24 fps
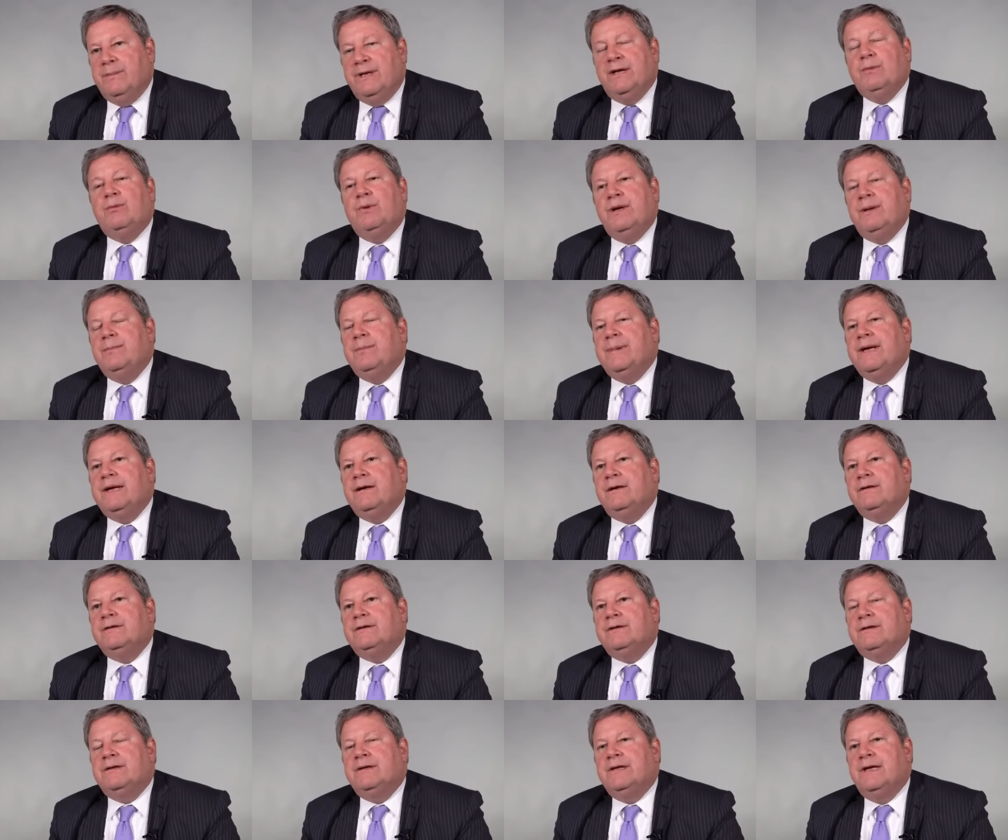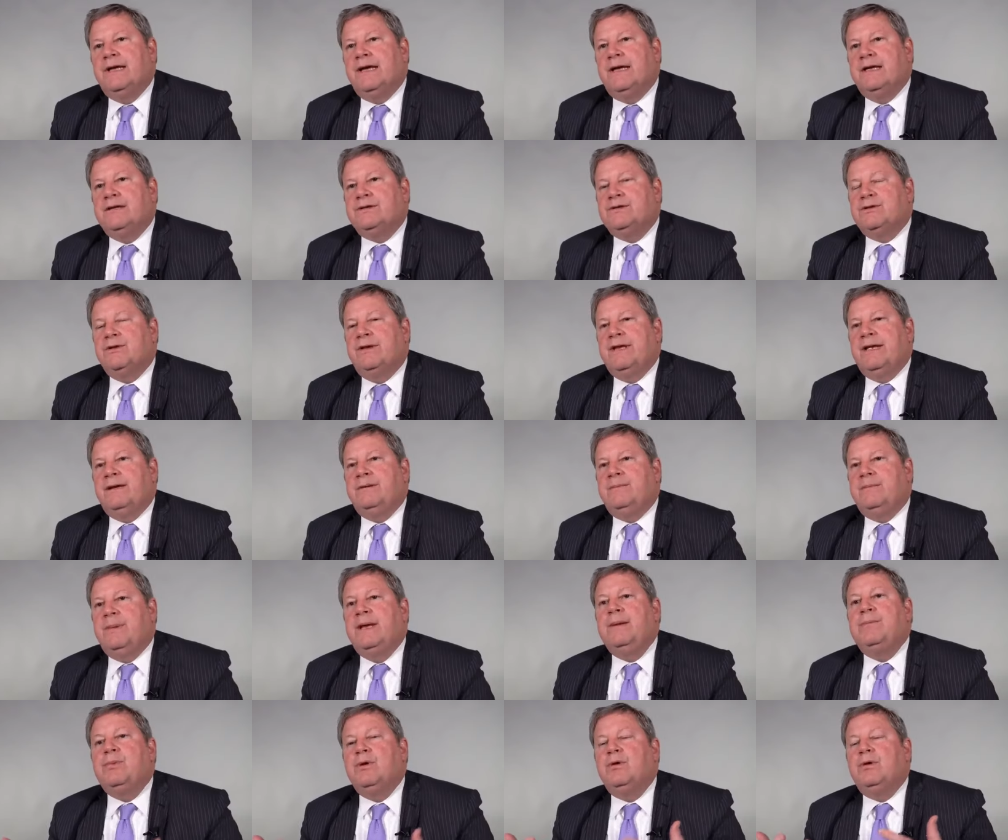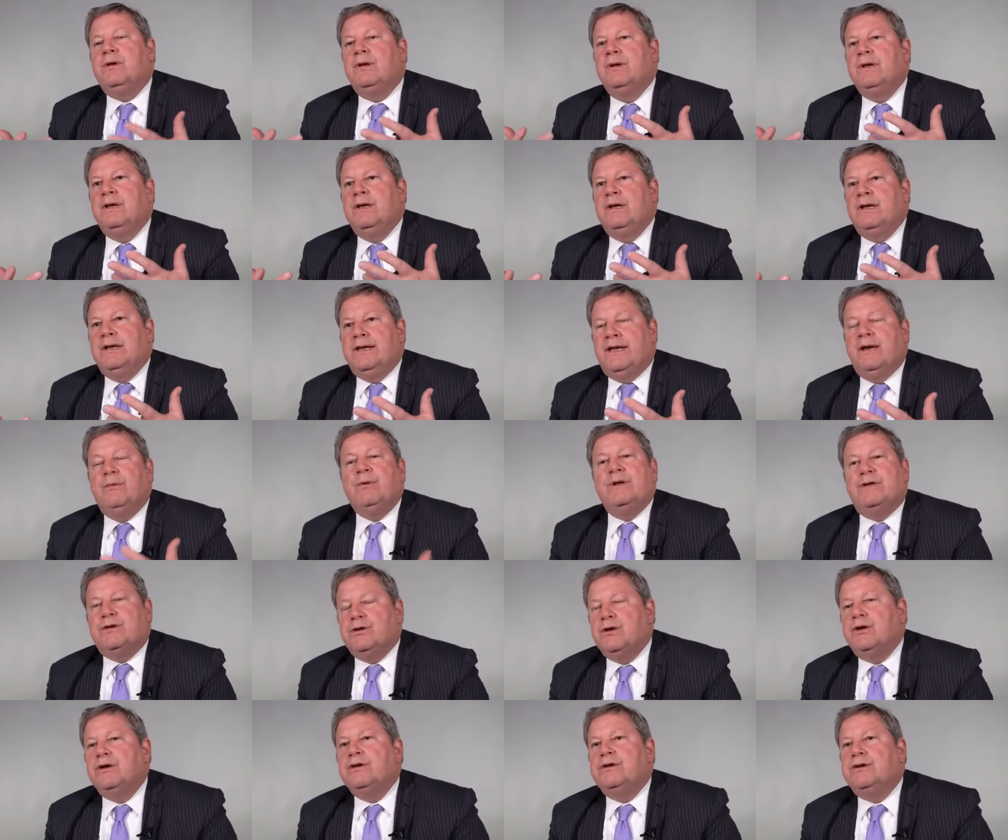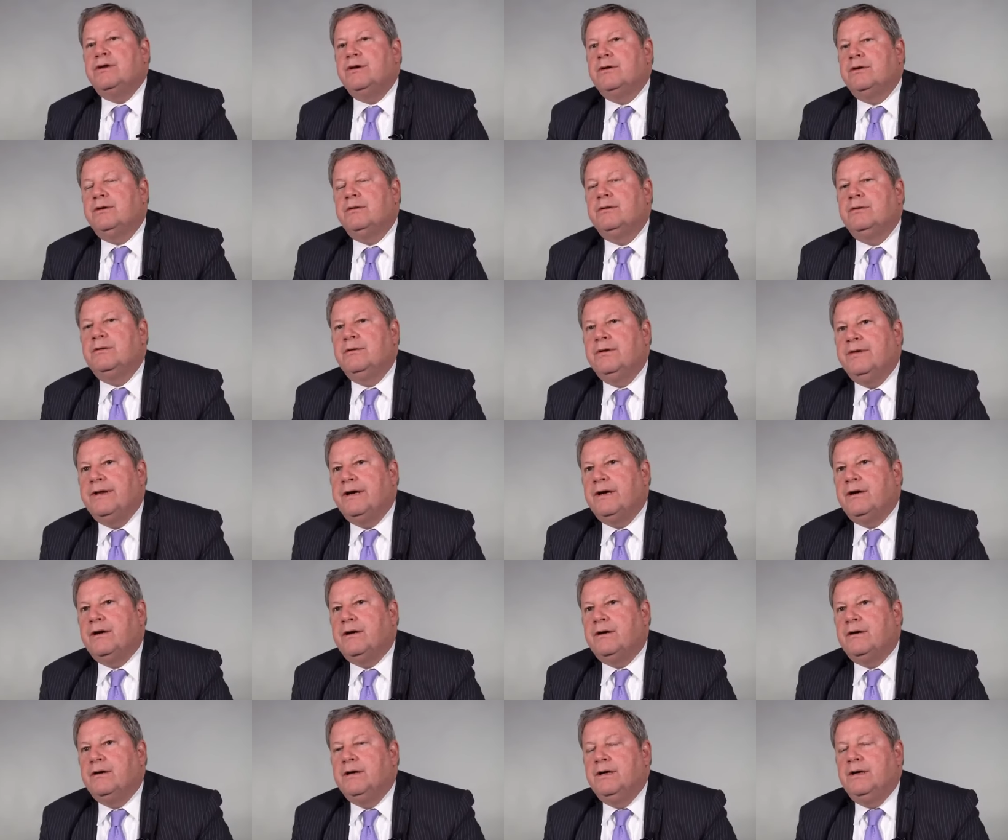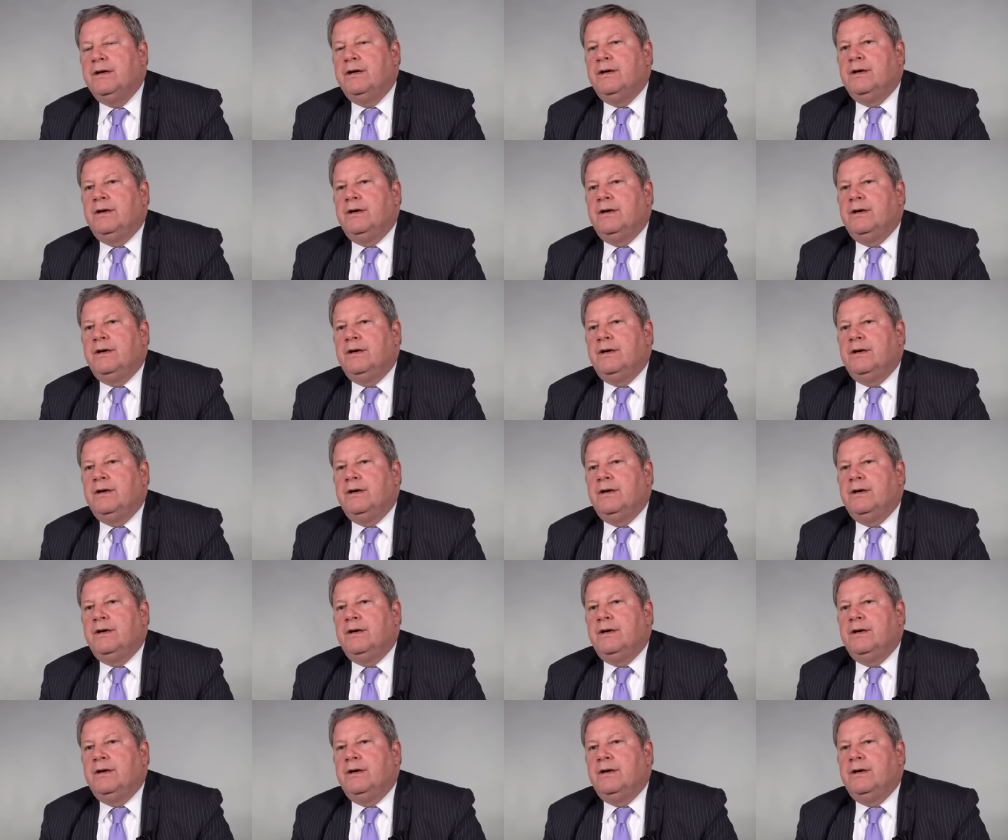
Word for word: be rebuilt, uh, so that people can return to their